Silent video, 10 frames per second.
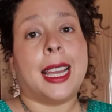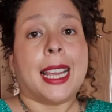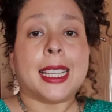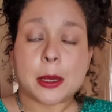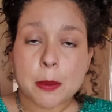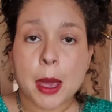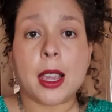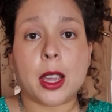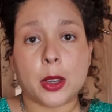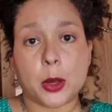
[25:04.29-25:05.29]
is
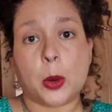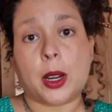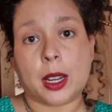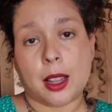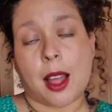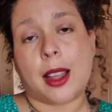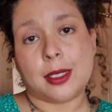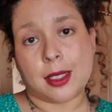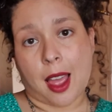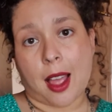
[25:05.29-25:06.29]
make your
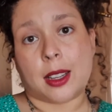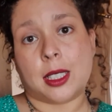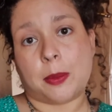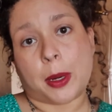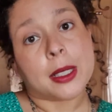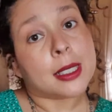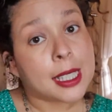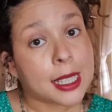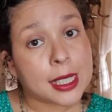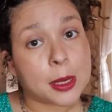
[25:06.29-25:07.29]
client an active
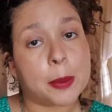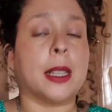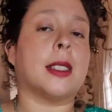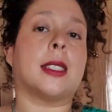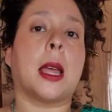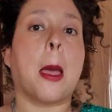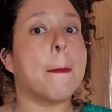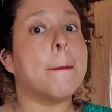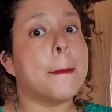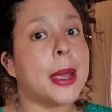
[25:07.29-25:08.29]
participant,
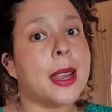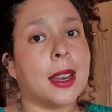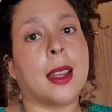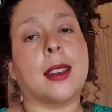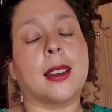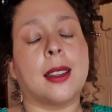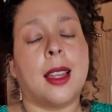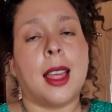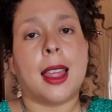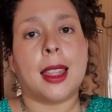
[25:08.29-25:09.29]
meaning
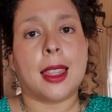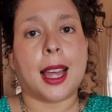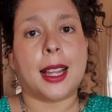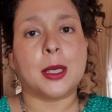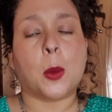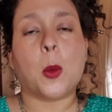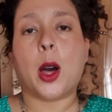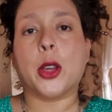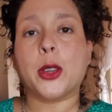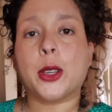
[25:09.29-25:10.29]
that
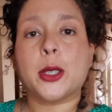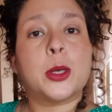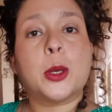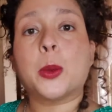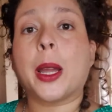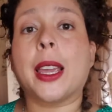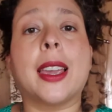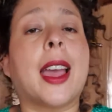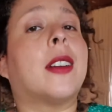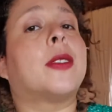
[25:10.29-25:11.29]
while you can do
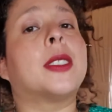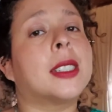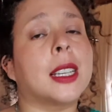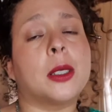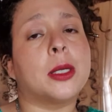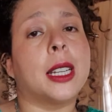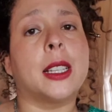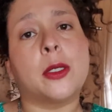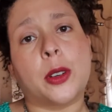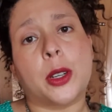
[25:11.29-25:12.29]
Reiki every single
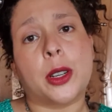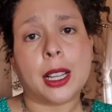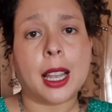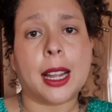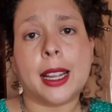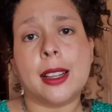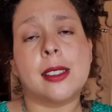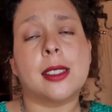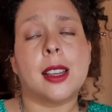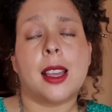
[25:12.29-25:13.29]
day for your
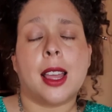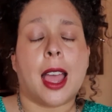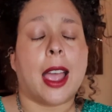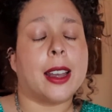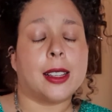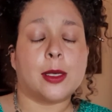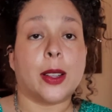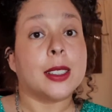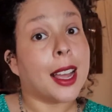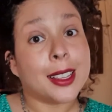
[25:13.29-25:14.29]
client and it's
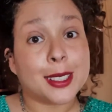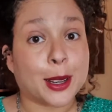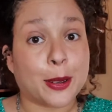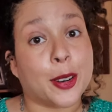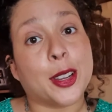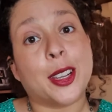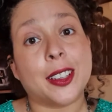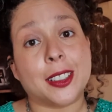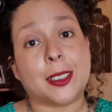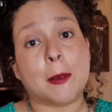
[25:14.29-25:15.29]
fantastic for
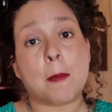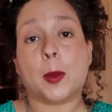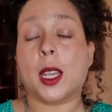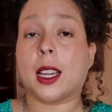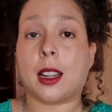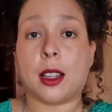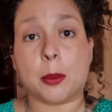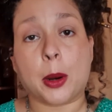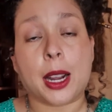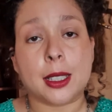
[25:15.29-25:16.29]
you, you get all the
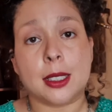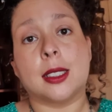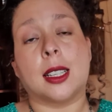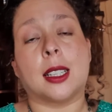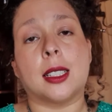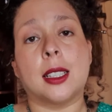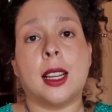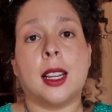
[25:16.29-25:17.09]
practice in,